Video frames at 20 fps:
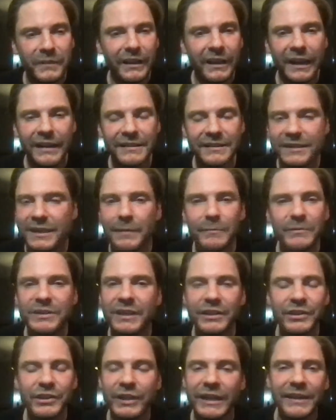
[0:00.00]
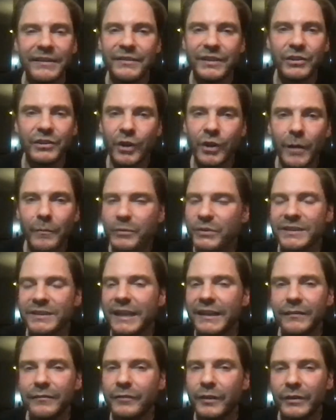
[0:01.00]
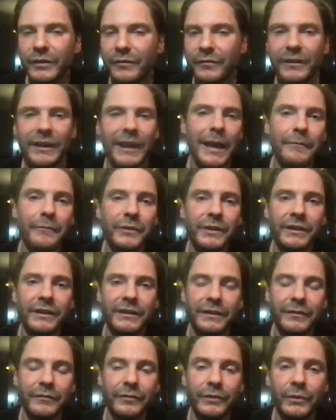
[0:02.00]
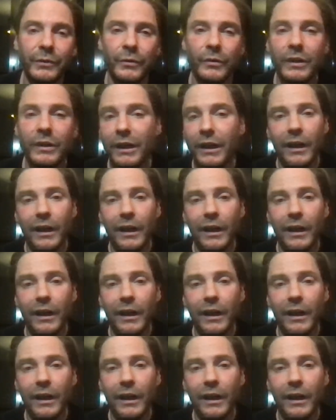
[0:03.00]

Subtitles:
it seems such an easy job to stand in front of a camera, and if you